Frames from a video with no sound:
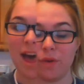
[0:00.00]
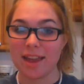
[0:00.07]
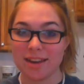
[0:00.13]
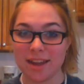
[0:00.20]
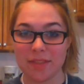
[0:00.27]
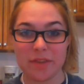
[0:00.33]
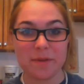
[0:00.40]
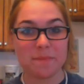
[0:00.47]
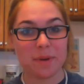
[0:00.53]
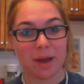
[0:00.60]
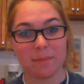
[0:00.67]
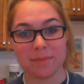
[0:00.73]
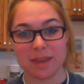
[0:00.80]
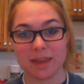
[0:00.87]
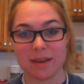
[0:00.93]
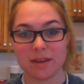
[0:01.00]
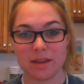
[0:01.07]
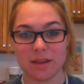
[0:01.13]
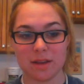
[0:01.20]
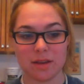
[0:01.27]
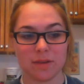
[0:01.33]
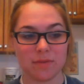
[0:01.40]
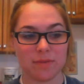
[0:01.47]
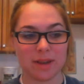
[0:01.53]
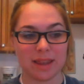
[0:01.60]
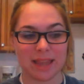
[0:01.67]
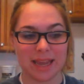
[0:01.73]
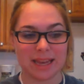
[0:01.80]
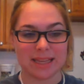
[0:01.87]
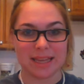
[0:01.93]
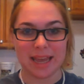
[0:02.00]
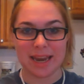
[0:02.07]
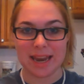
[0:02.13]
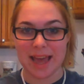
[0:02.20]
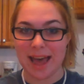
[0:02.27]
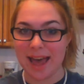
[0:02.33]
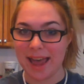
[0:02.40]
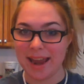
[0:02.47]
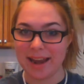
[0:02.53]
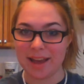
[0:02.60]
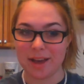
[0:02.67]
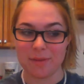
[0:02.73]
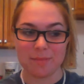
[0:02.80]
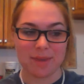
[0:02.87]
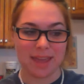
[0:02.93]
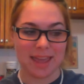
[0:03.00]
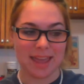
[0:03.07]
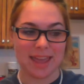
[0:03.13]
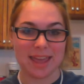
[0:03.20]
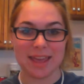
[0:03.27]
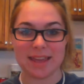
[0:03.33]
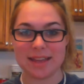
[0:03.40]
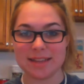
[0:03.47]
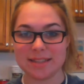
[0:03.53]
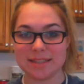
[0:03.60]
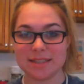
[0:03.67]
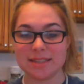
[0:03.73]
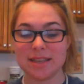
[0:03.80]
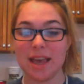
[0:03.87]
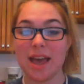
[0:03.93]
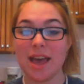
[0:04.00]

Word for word: Another pumpkin related item is